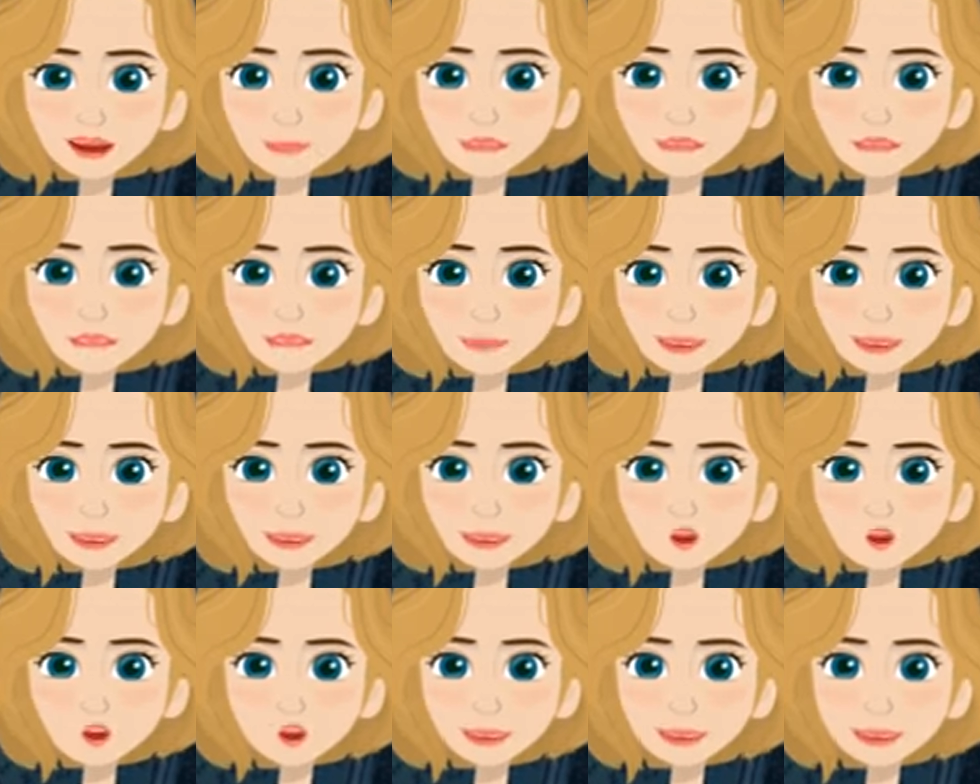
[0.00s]

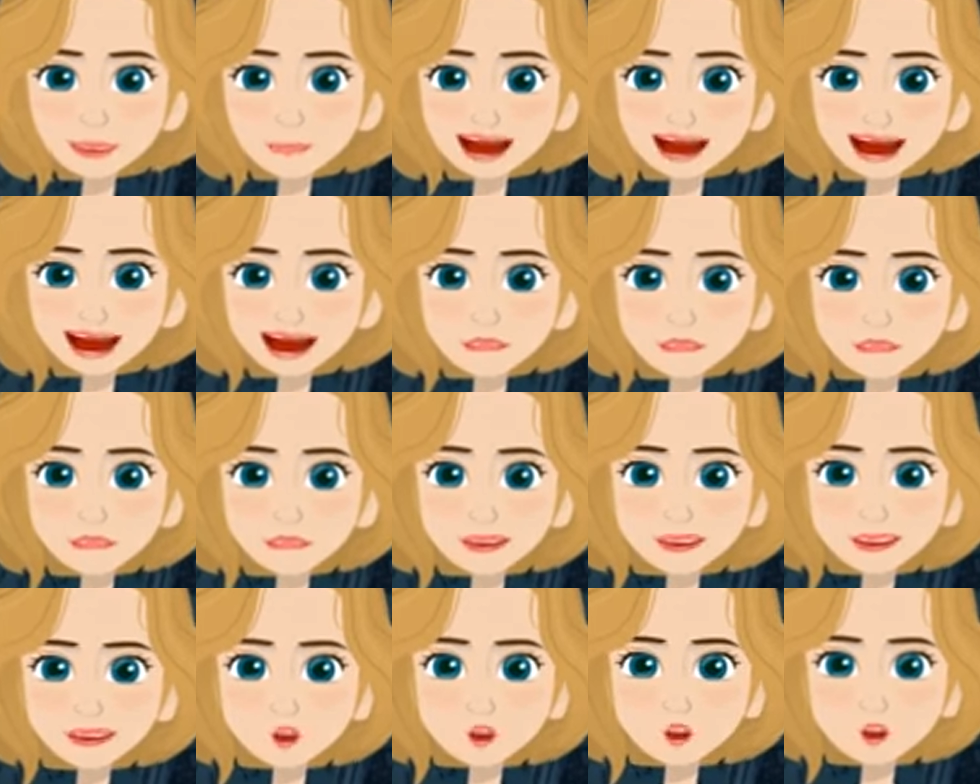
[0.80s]
cooking and
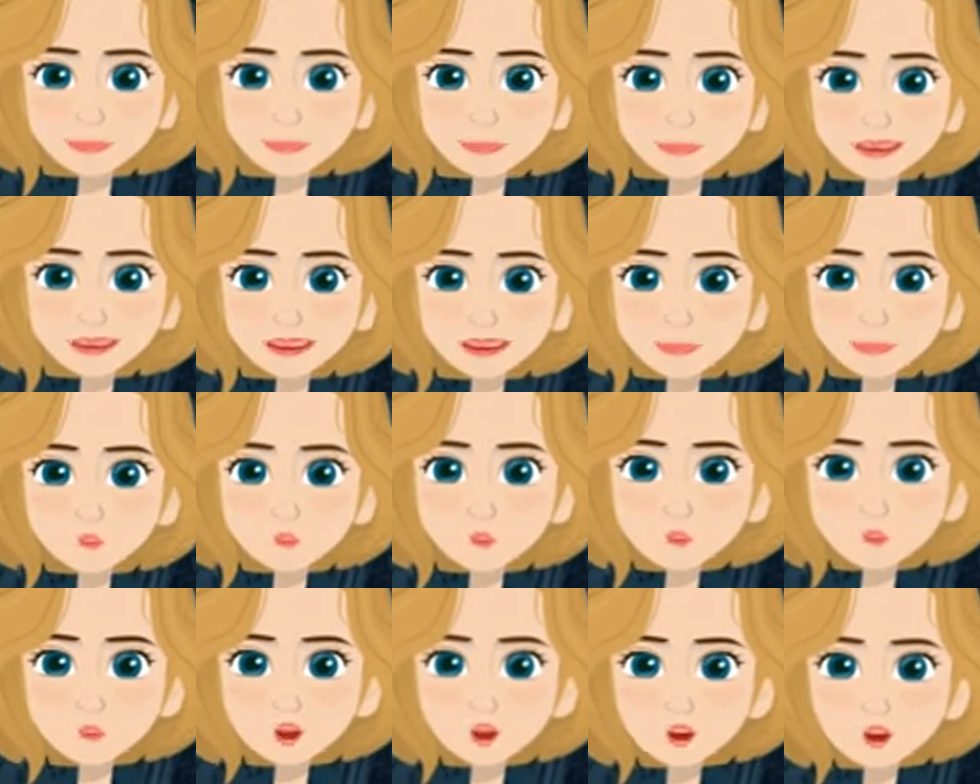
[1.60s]
gardening in my free
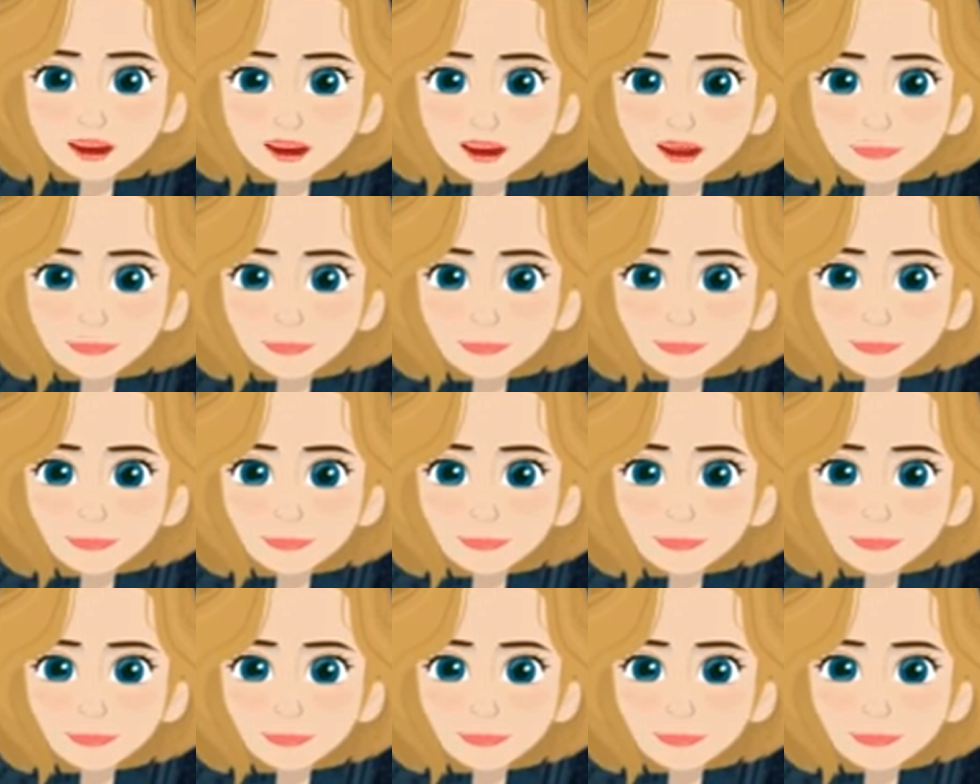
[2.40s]
time.